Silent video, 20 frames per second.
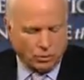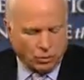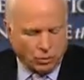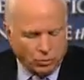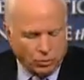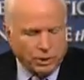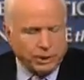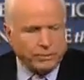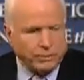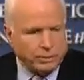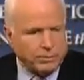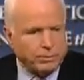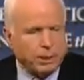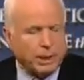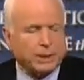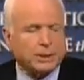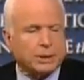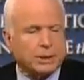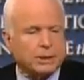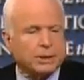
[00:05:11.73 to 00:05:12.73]
Only when
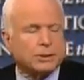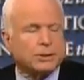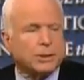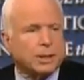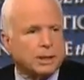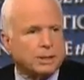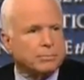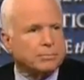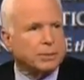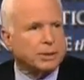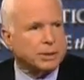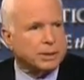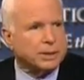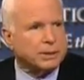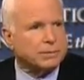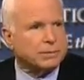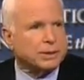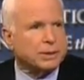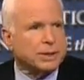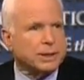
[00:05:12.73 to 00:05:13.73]
Bashar Assad
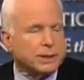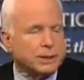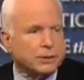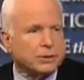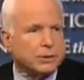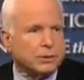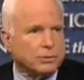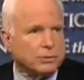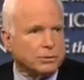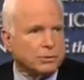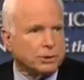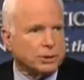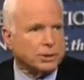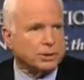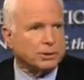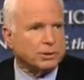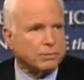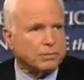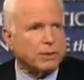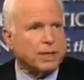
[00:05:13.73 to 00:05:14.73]
believes that he is
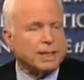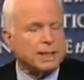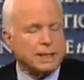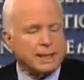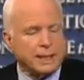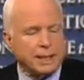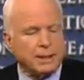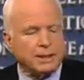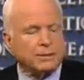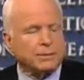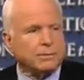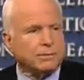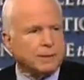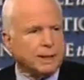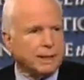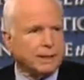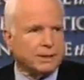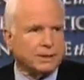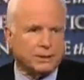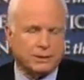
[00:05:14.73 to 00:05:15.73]
losing. Right now,
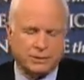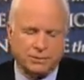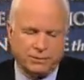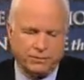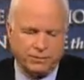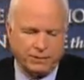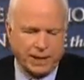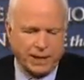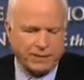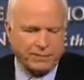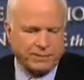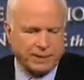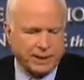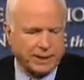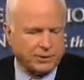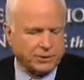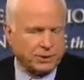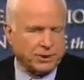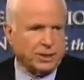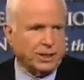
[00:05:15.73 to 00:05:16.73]
thanks to
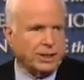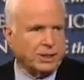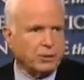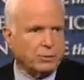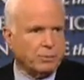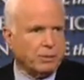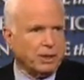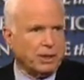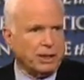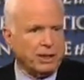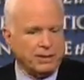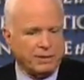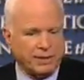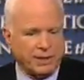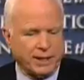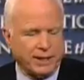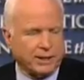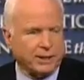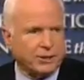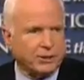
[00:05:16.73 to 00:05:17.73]
5,000 Hezbollah,
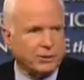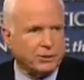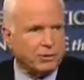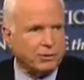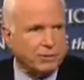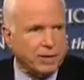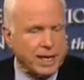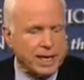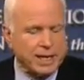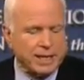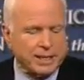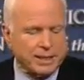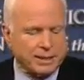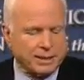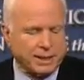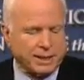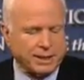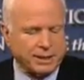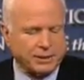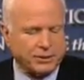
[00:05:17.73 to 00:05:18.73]
thanks to Iran,
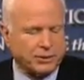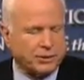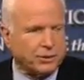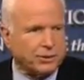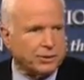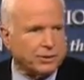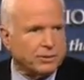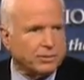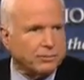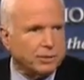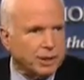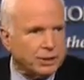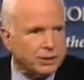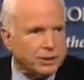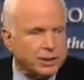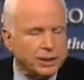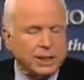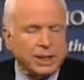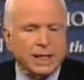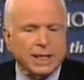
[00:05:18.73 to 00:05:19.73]
thanks to
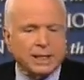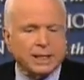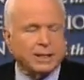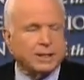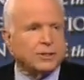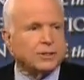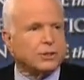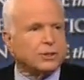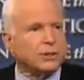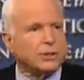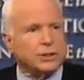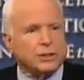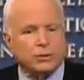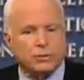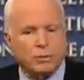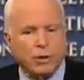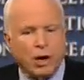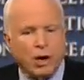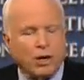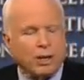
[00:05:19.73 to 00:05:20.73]
Russia, these
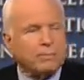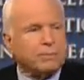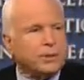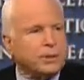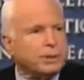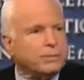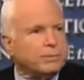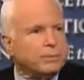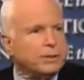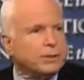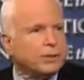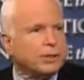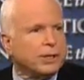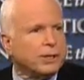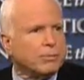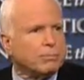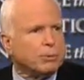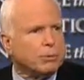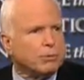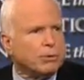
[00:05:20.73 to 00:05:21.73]
arms shipments
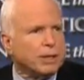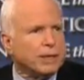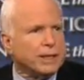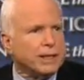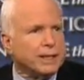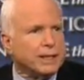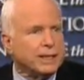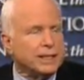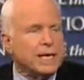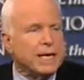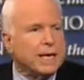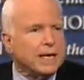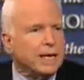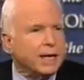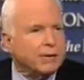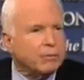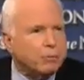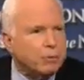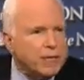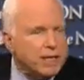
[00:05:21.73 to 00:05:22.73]
that are pouring in,
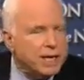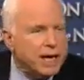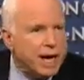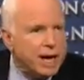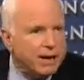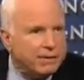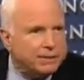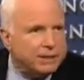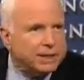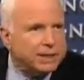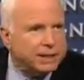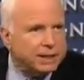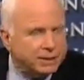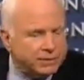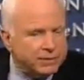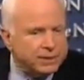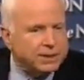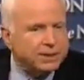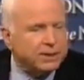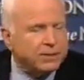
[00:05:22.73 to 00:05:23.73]
and we haven't
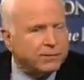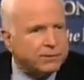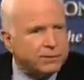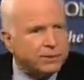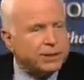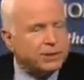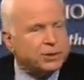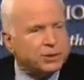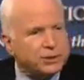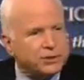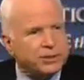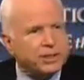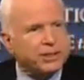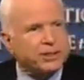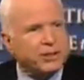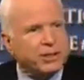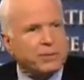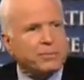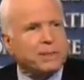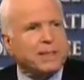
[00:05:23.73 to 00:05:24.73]
given the Free
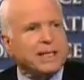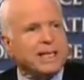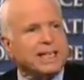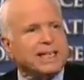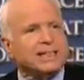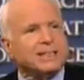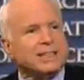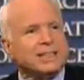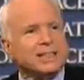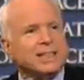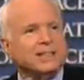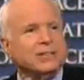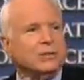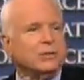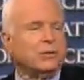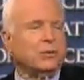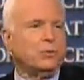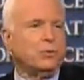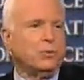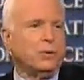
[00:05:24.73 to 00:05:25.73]
Syrian Army a
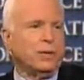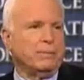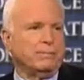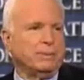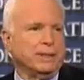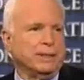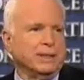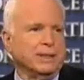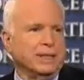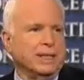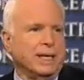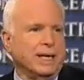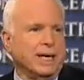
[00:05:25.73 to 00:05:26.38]
single weapon.